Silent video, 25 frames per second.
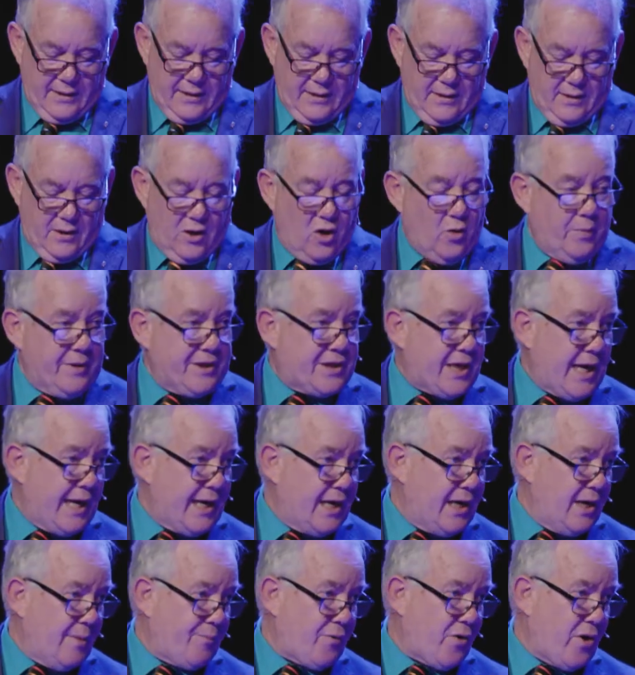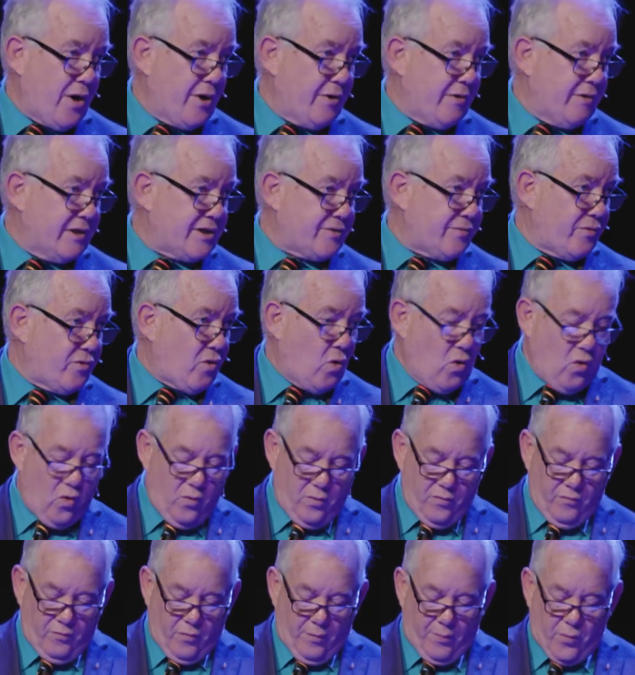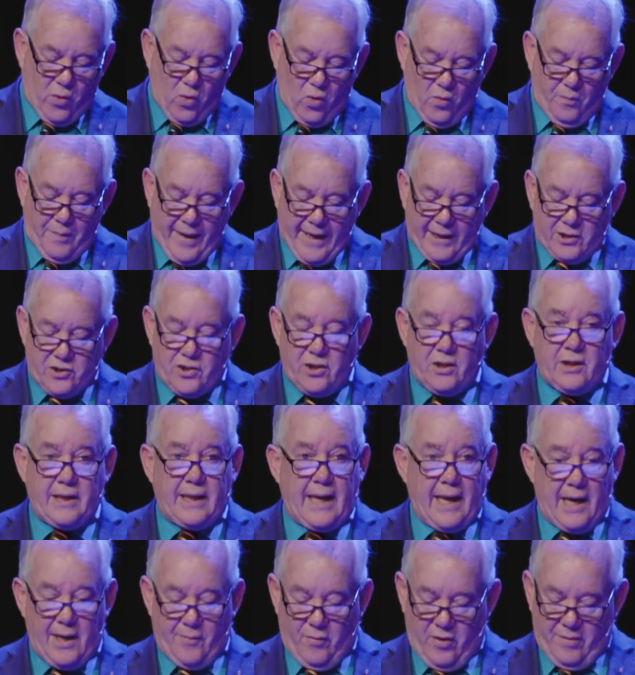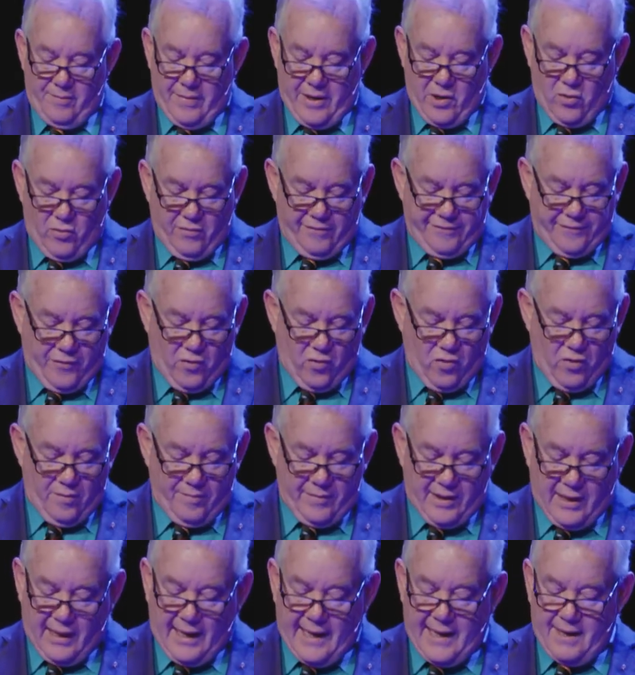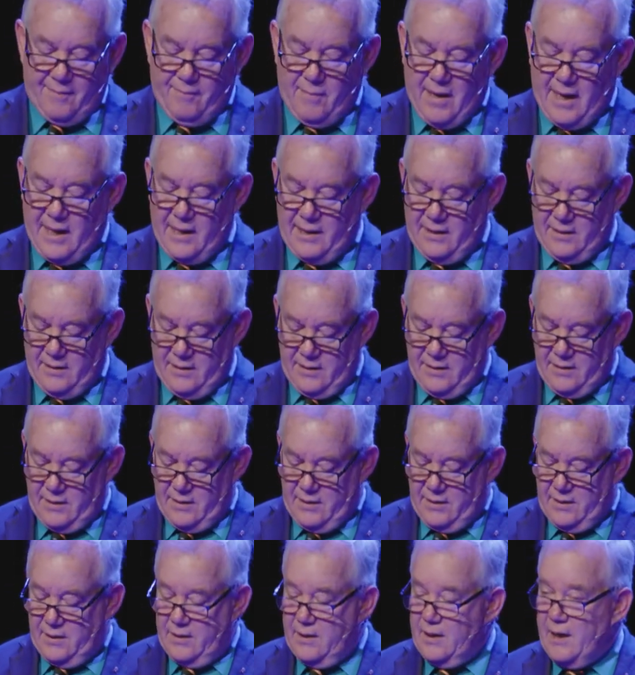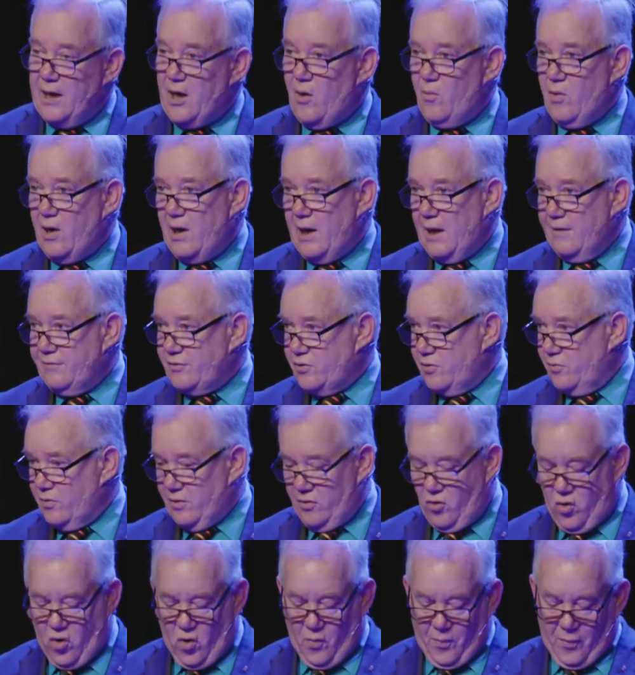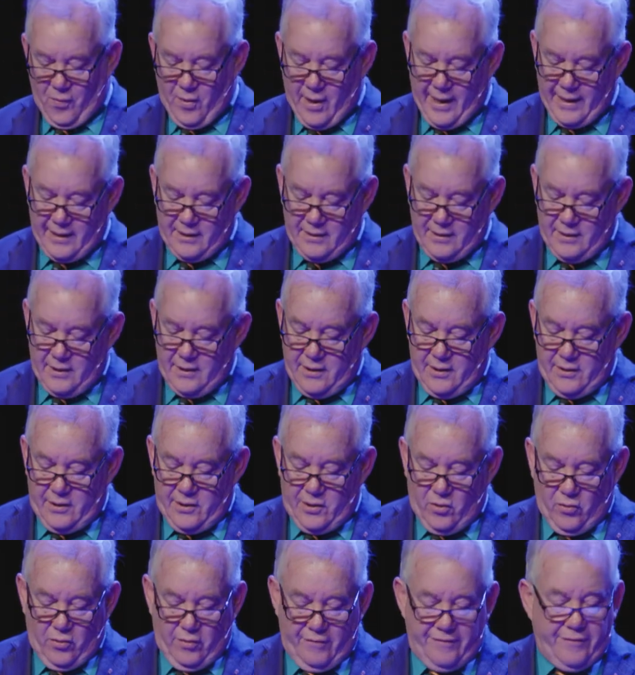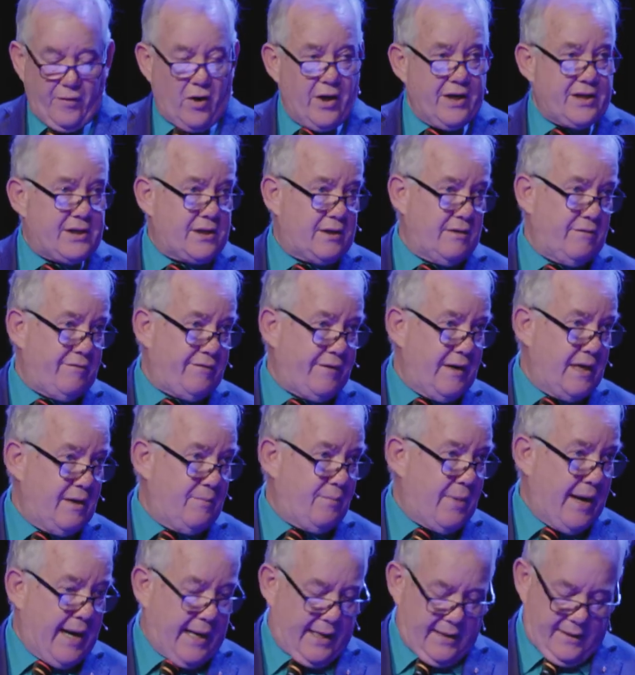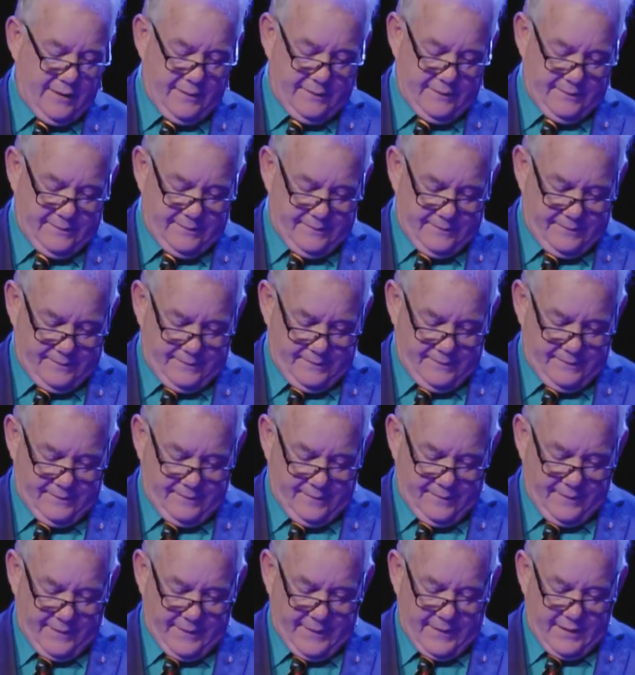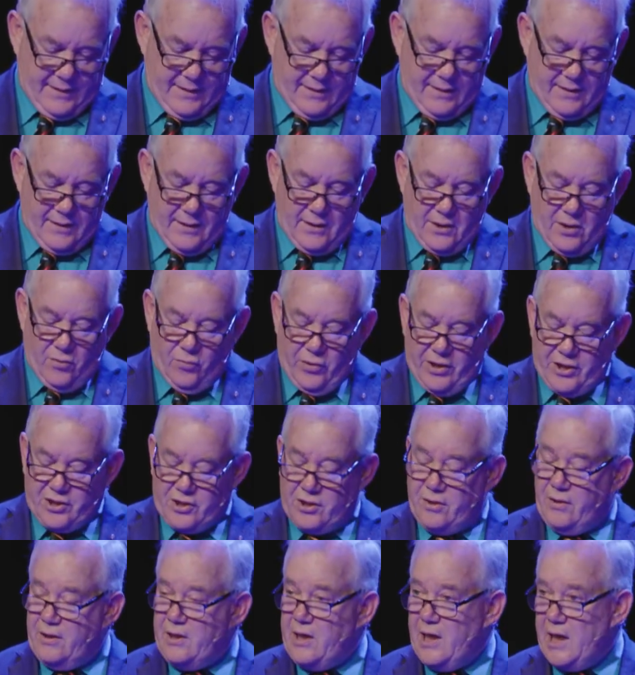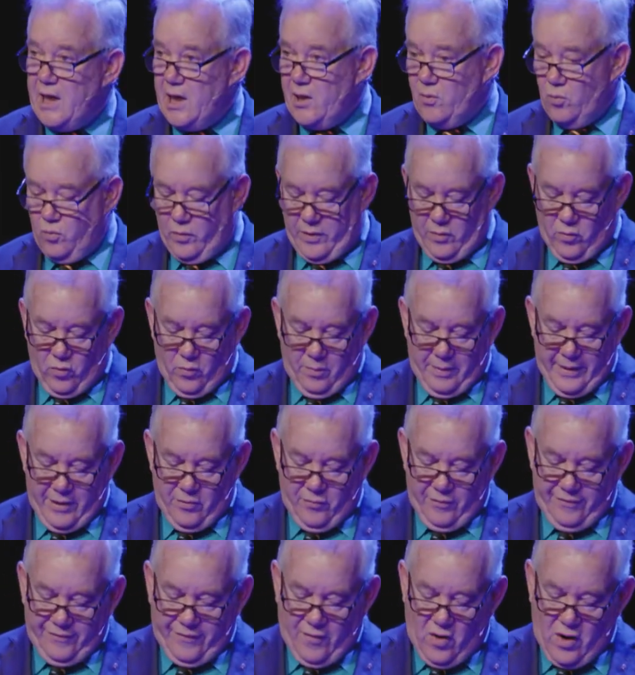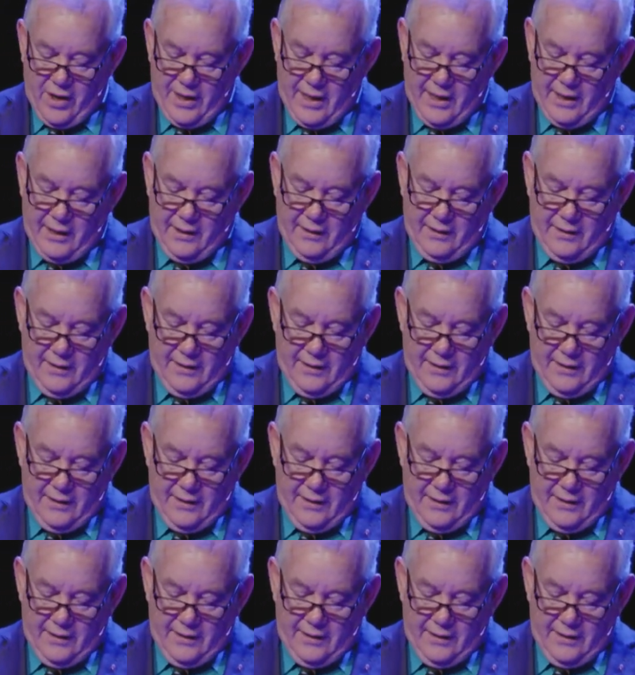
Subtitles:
I'll be taking a progress report back to the Canterbury Mayoral Forum in late May, and I would love to incorporate your advice and feedback. The rest of the year, we will be refining